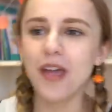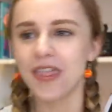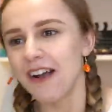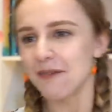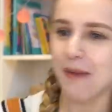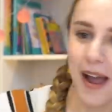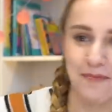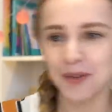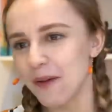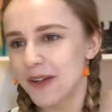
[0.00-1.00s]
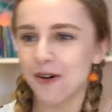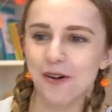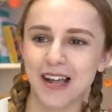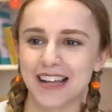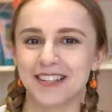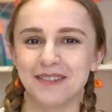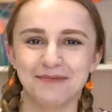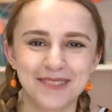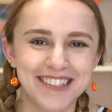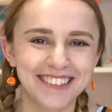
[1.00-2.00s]
with our mind-blowing
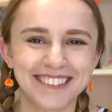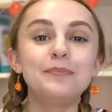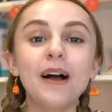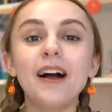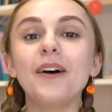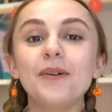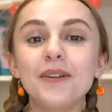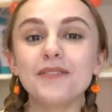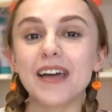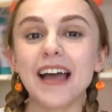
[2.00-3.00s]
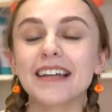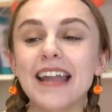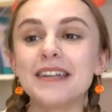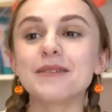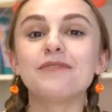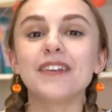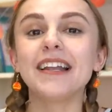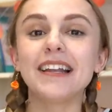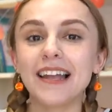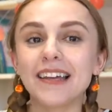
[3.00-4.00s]
orgasms. But all of that can end up
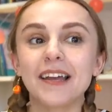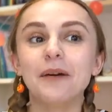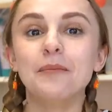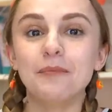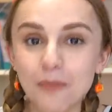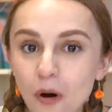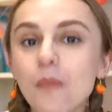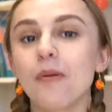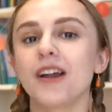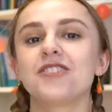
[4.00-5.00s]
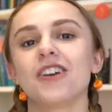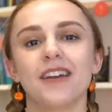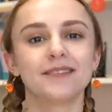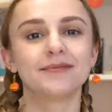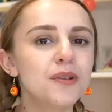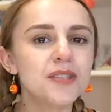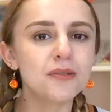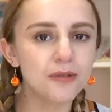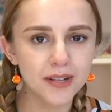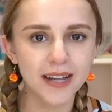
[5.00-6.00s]
feeling like more pressure. Also,
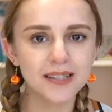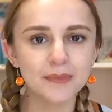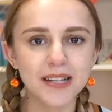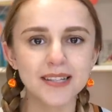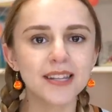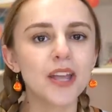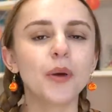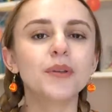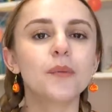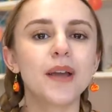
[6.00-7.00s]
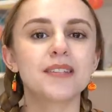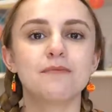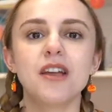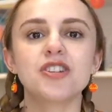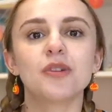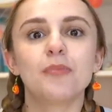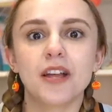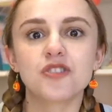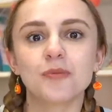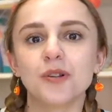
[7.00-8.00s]
orgasm isn't the only way to measure
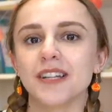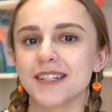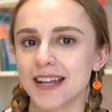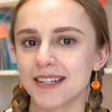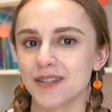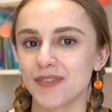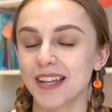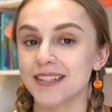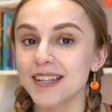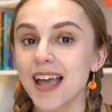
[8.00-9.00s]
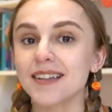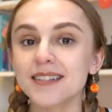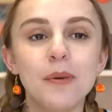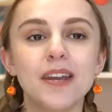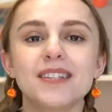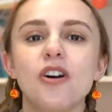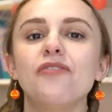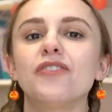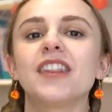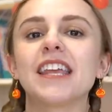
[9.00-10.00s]
pleasurable and satisfying sex, but it's
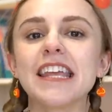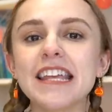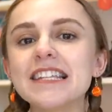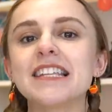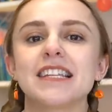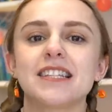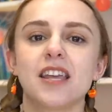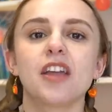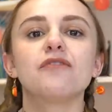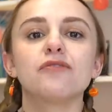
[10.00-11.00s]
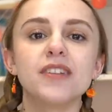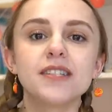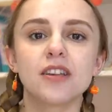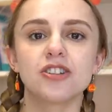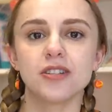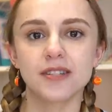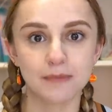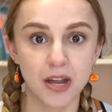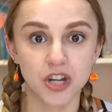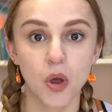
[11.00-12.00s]
often the easiest thing for researchers
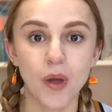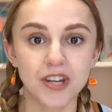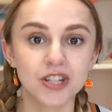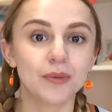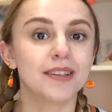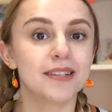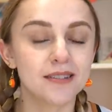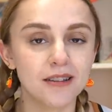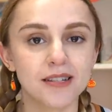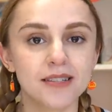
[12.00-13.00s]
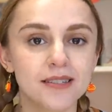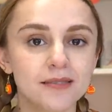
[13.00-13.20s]
to measure when doing these studies.